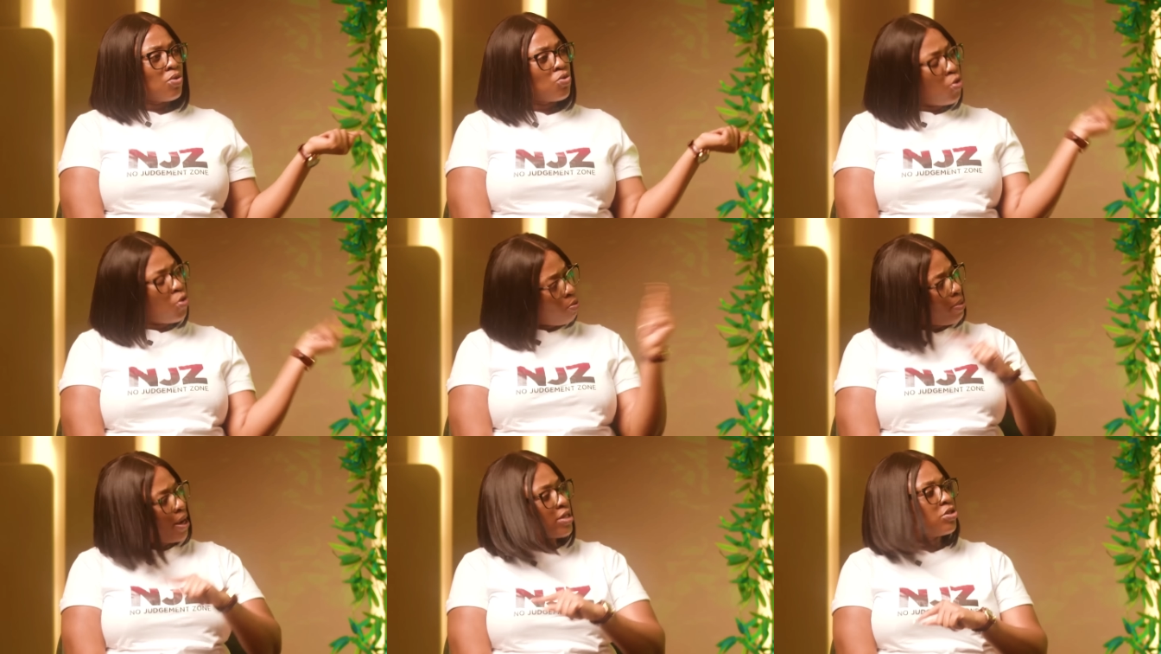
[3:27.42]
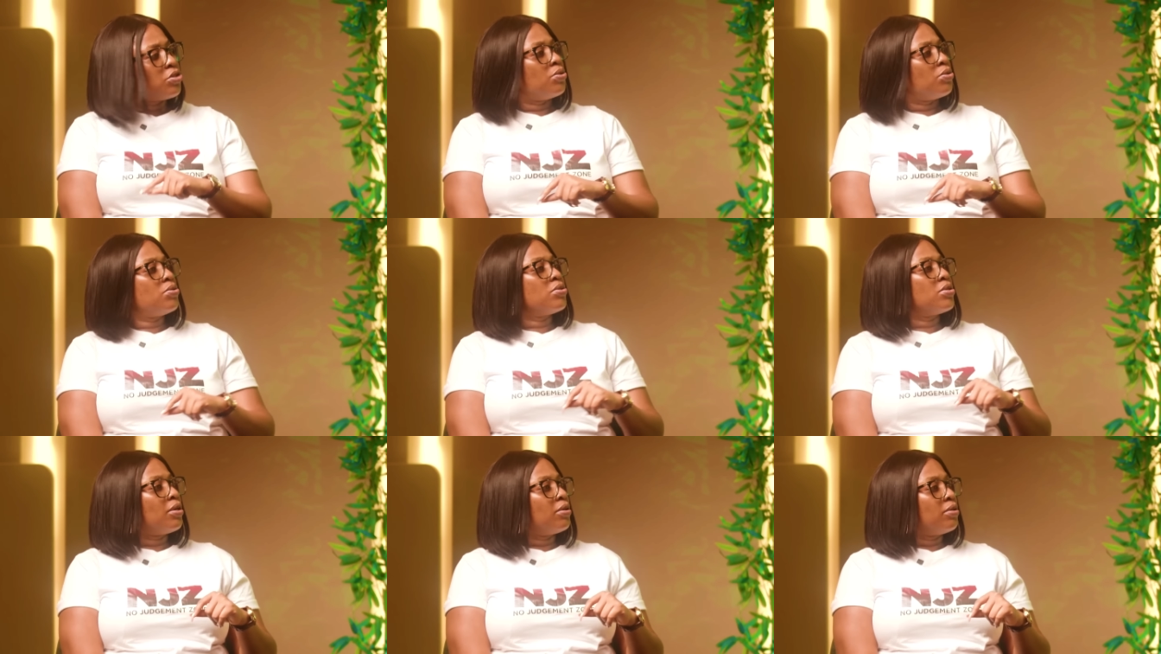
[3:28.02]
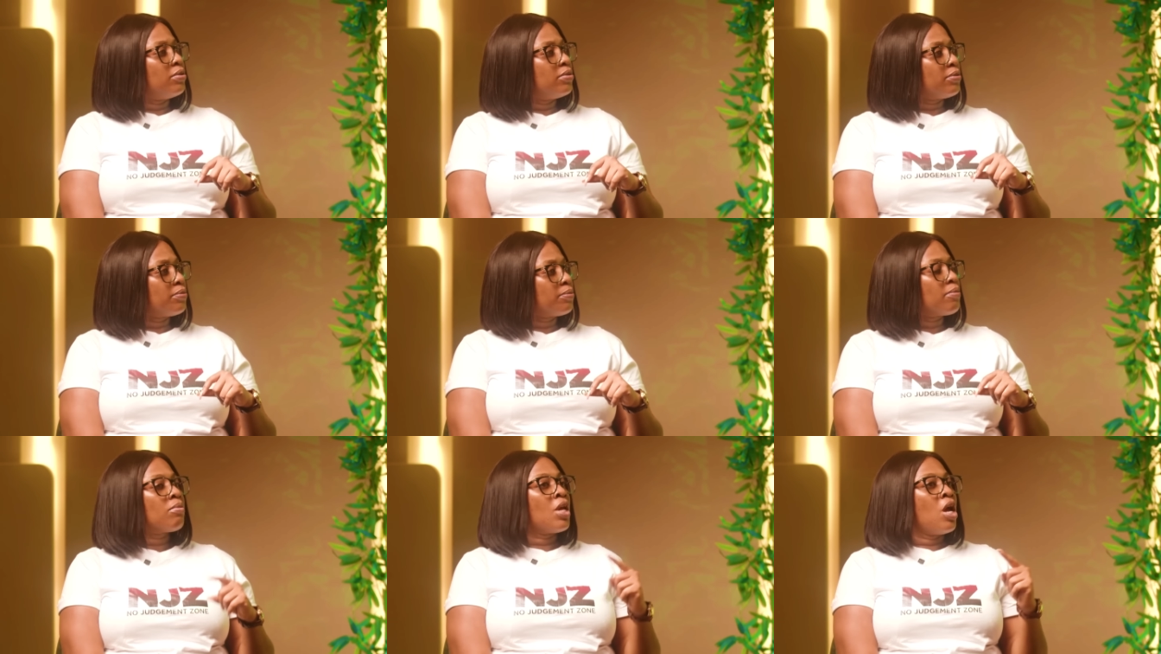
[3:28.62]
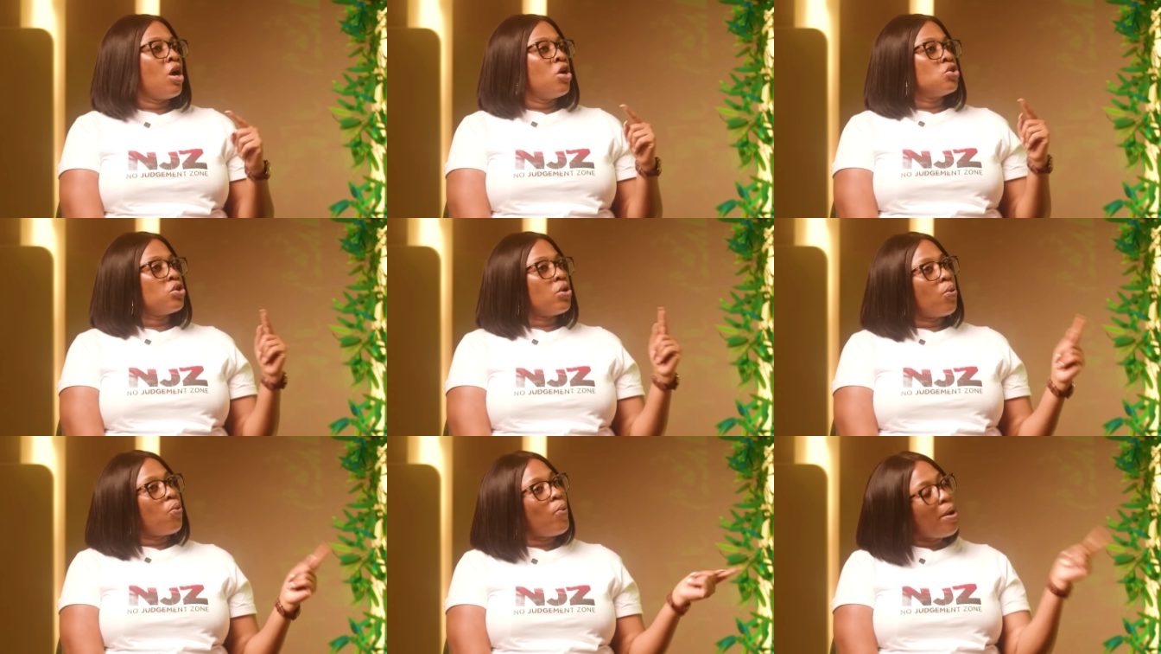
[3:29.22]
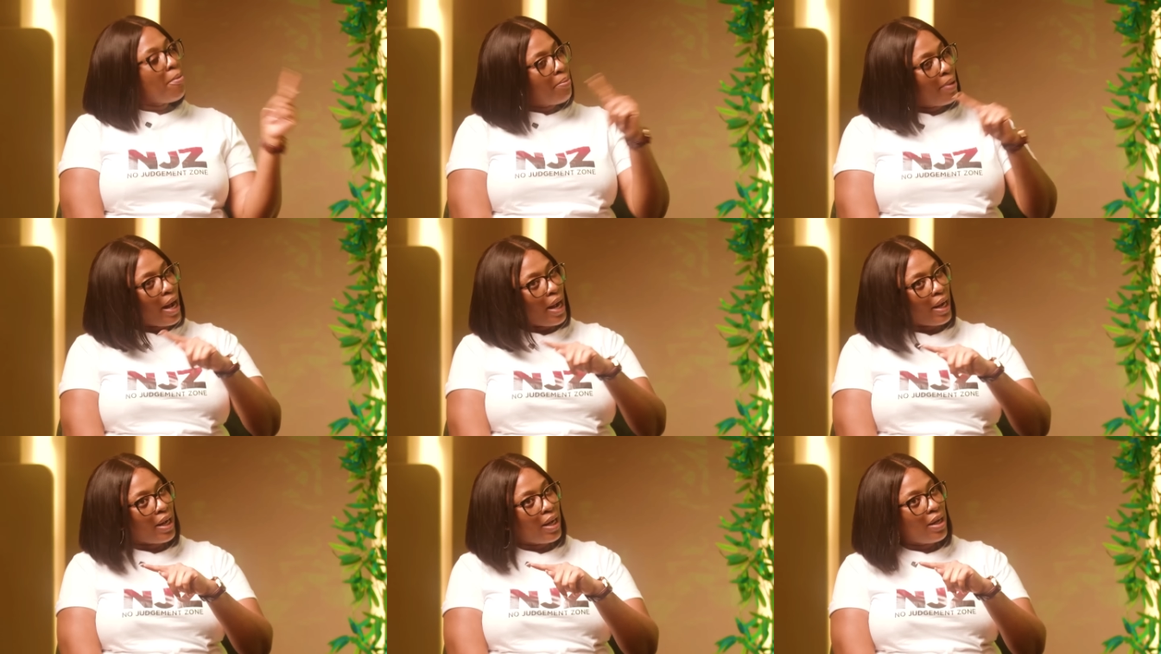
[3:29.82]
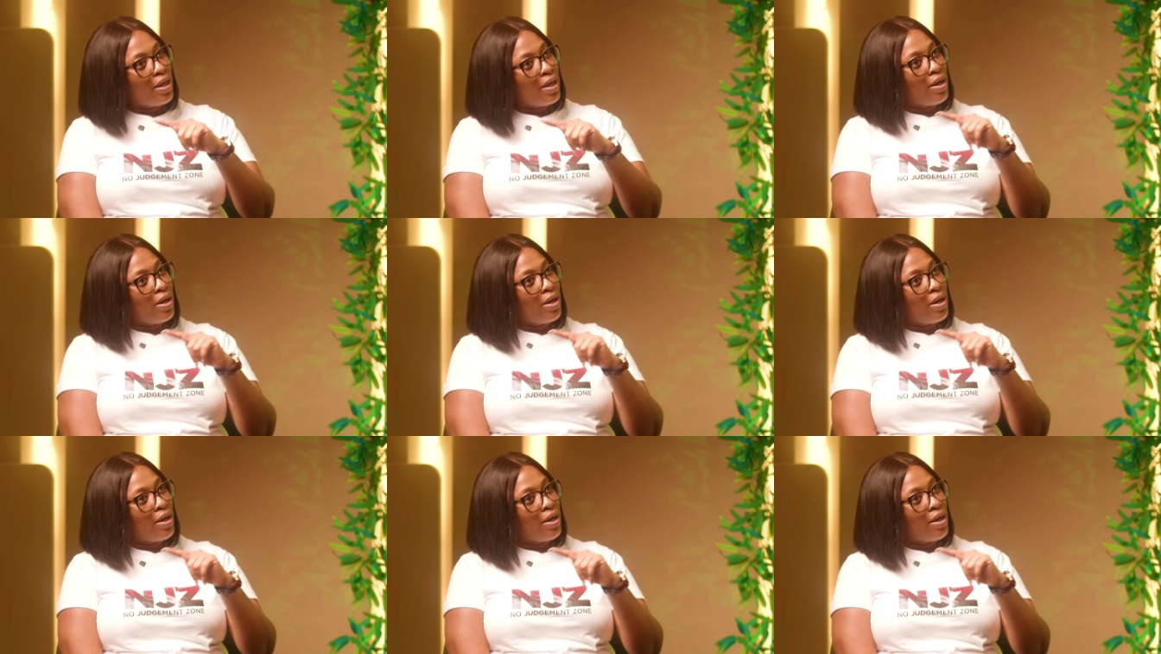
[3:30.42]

Go back to your hostel. So I went back.